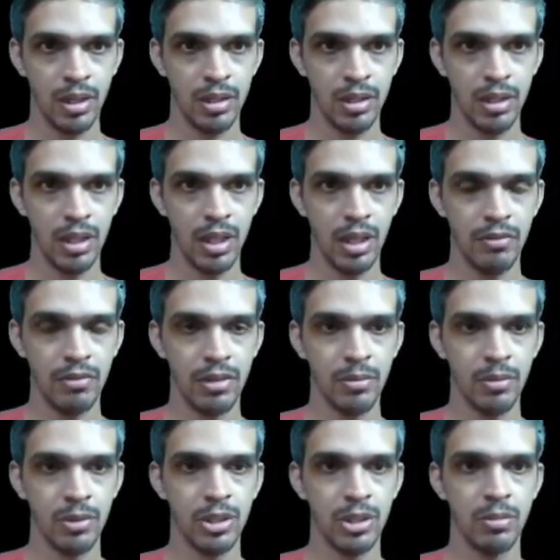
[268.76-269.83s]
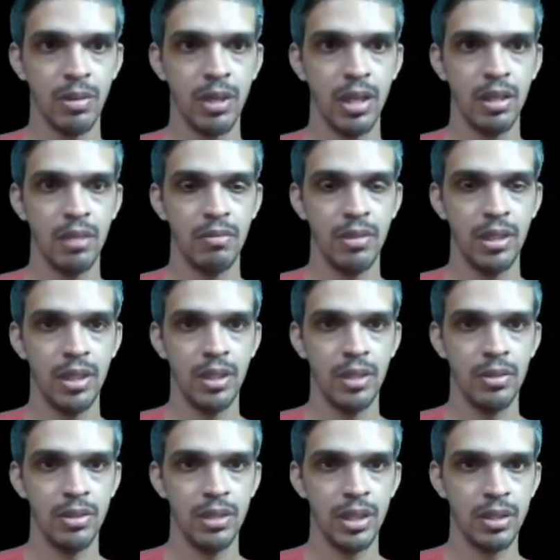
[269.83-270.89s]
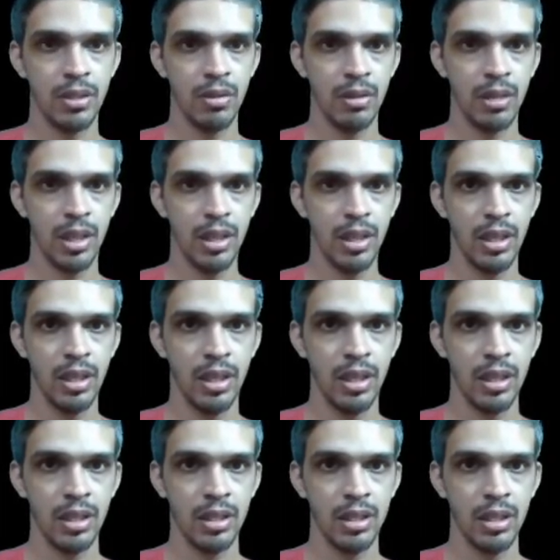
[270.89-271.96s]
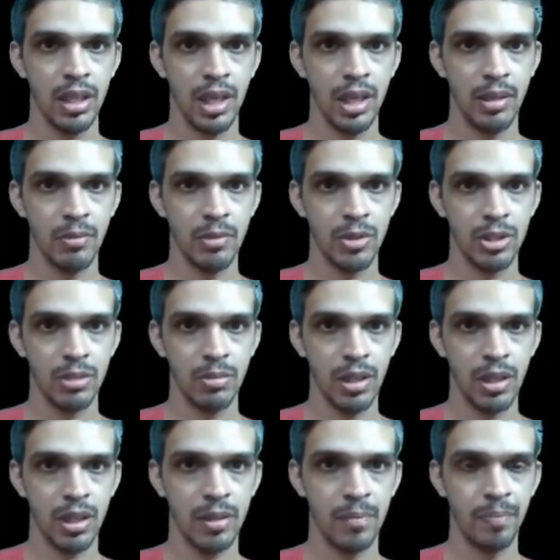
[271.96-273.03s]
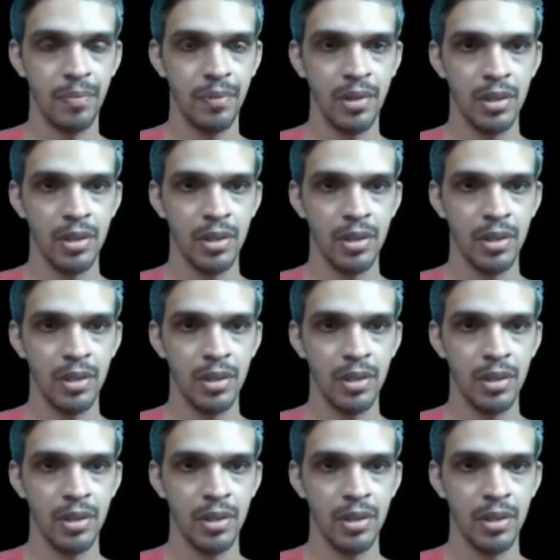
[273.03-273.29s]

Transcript: look at the leftmost part. We need to just look at the rightmost part.